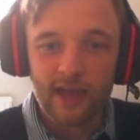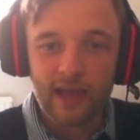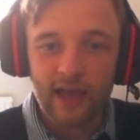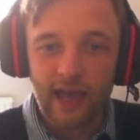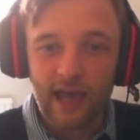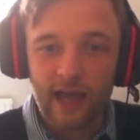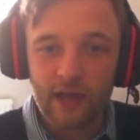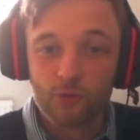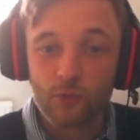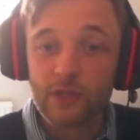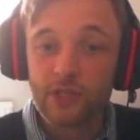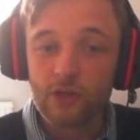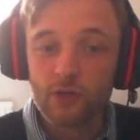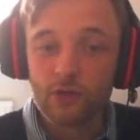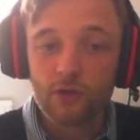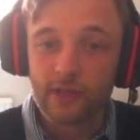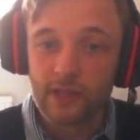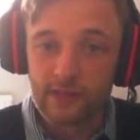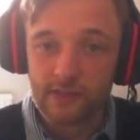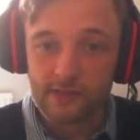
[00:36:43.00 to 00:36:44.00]
And when you
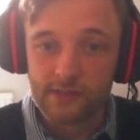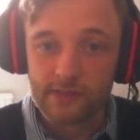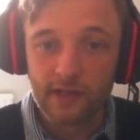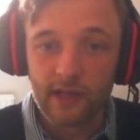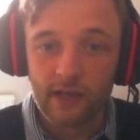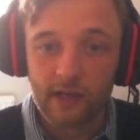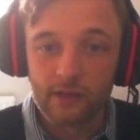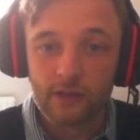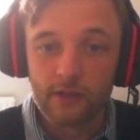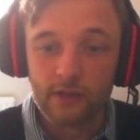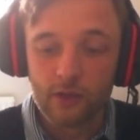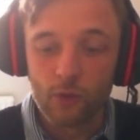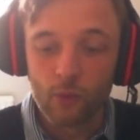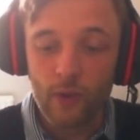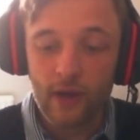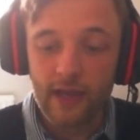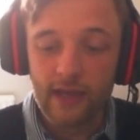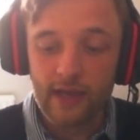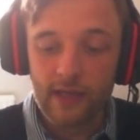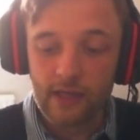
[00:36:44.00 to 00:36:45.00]
look into that, the
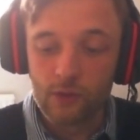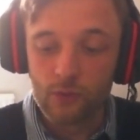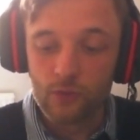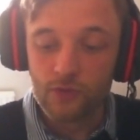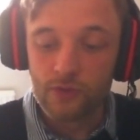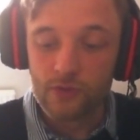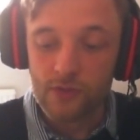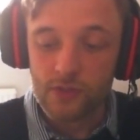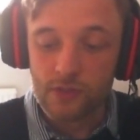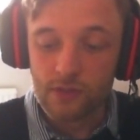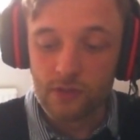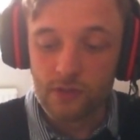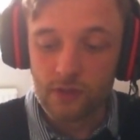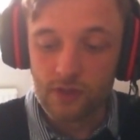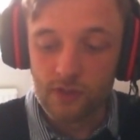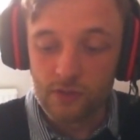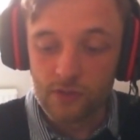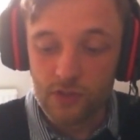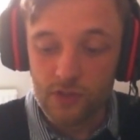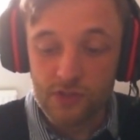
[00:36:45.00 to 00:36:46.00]
way it was
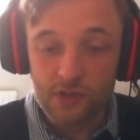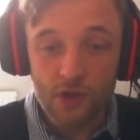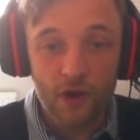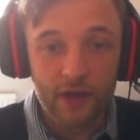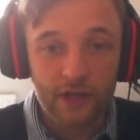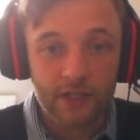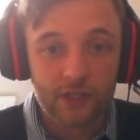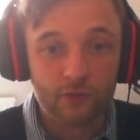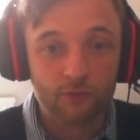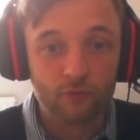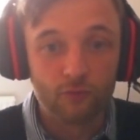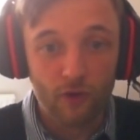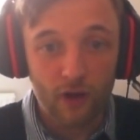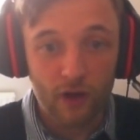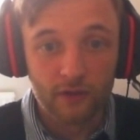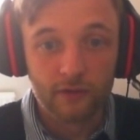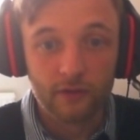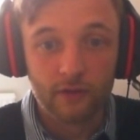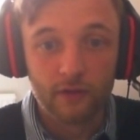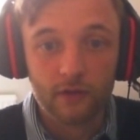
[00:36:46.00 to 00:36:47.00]
designed and
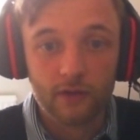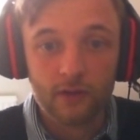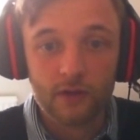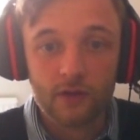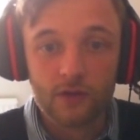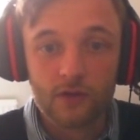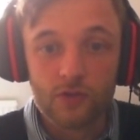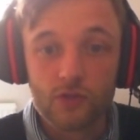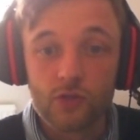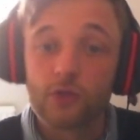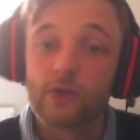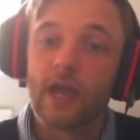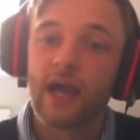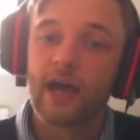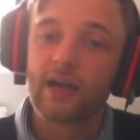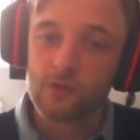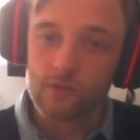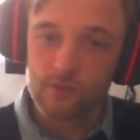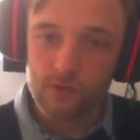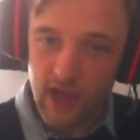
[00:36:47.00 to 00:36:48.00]
run, so you
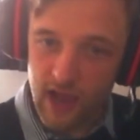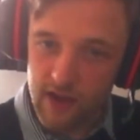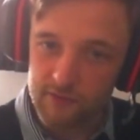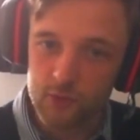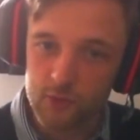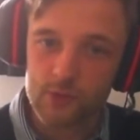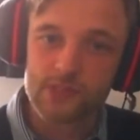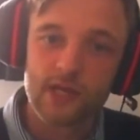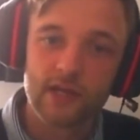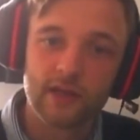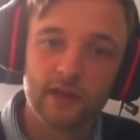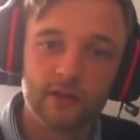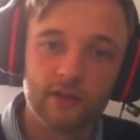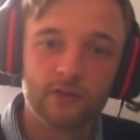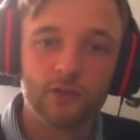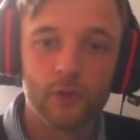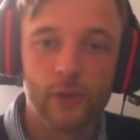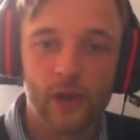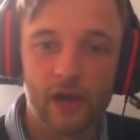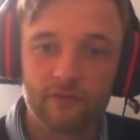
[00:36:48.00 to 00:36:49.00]
have your Senate,
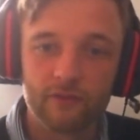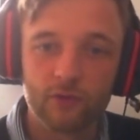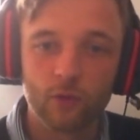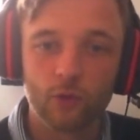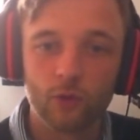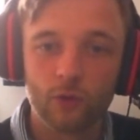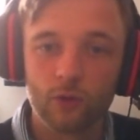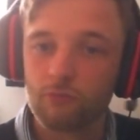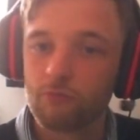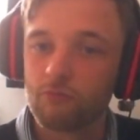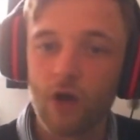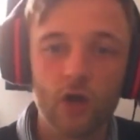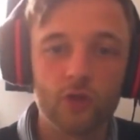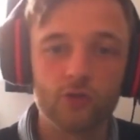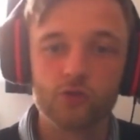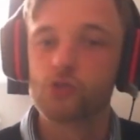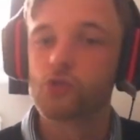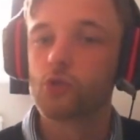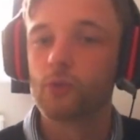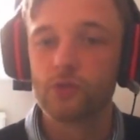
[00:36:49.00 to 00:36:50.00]
you have your
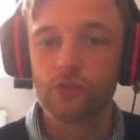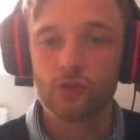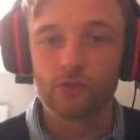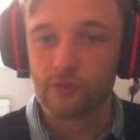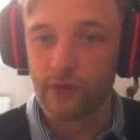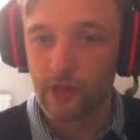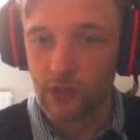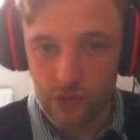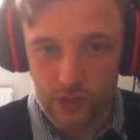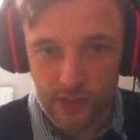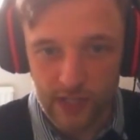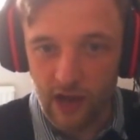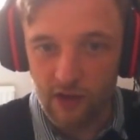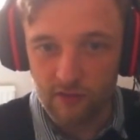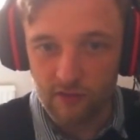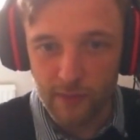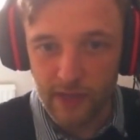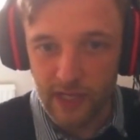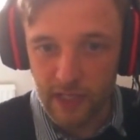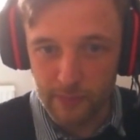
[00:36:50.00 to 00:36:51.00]
100, 200, 300,
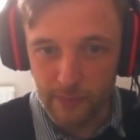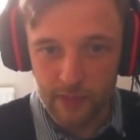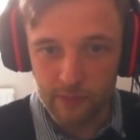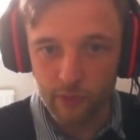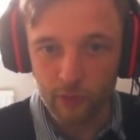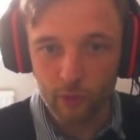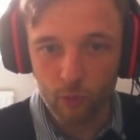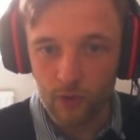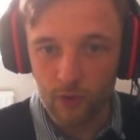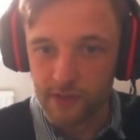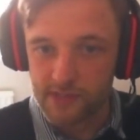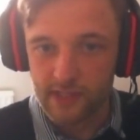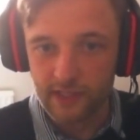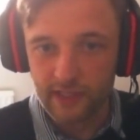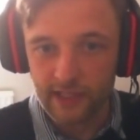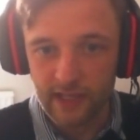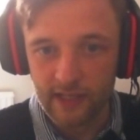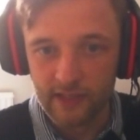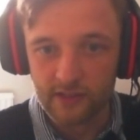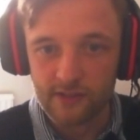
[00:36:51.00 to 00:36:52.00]
however many people it was in
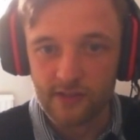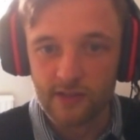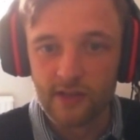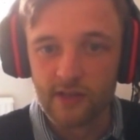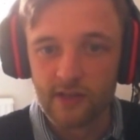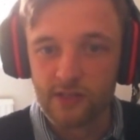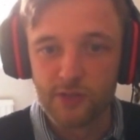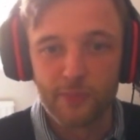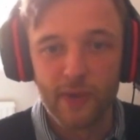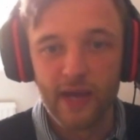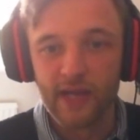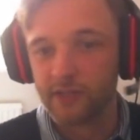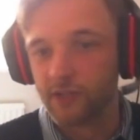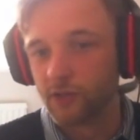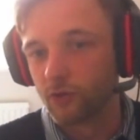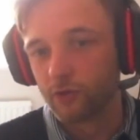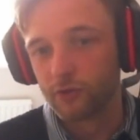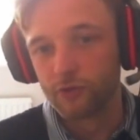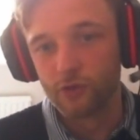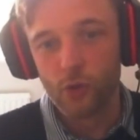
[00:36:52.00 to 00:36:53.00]
the end,
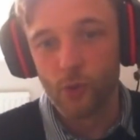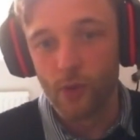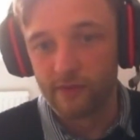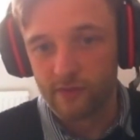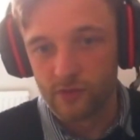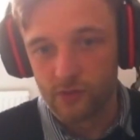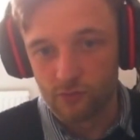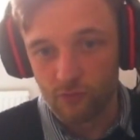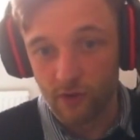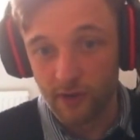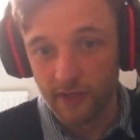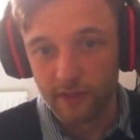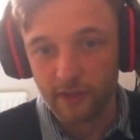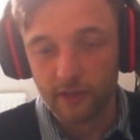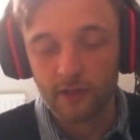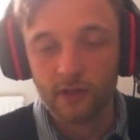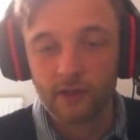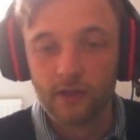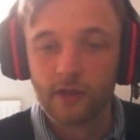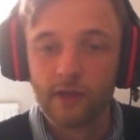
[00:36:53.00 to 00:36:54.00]
depending on whoever's running.
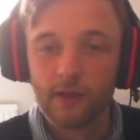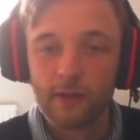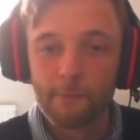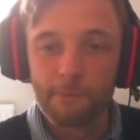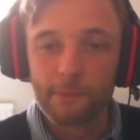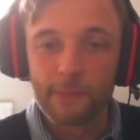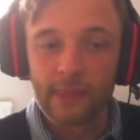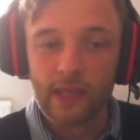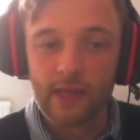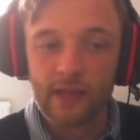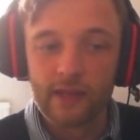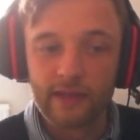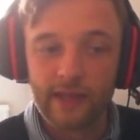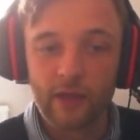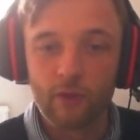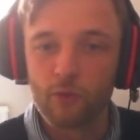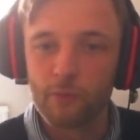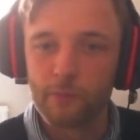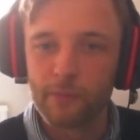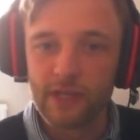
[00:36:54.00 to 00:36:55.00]

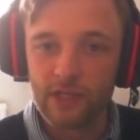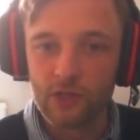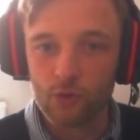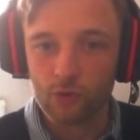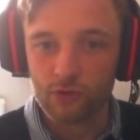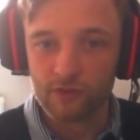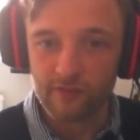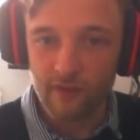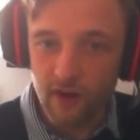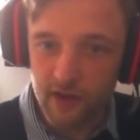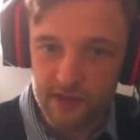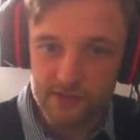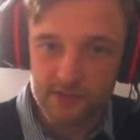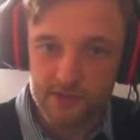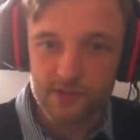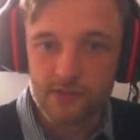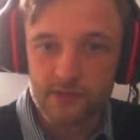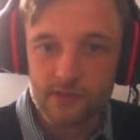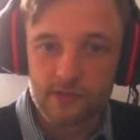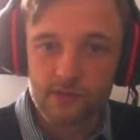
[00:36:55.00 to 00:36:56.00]
They would be your
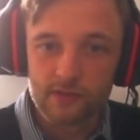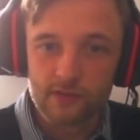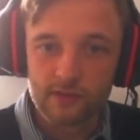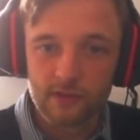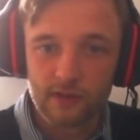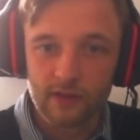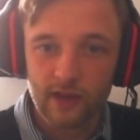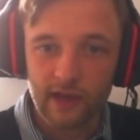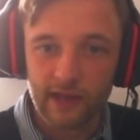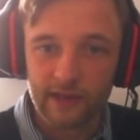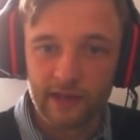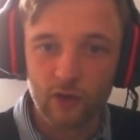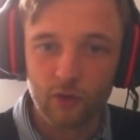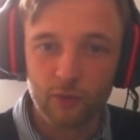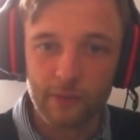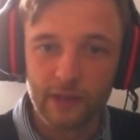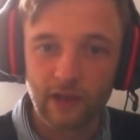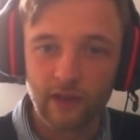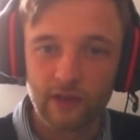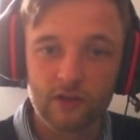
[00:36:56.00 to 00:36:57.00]
advisors, and they would
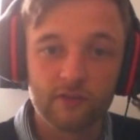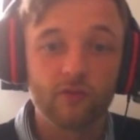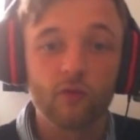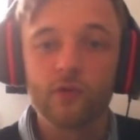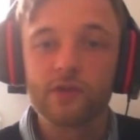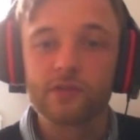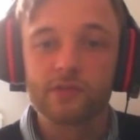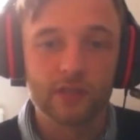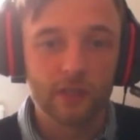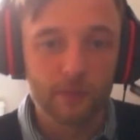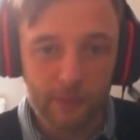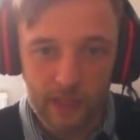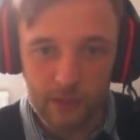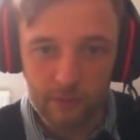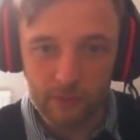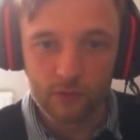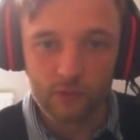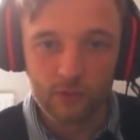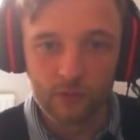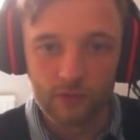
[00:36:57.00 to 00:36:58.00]
be like the voice of the
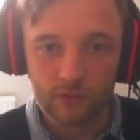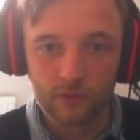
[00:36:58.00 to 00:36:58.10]
people.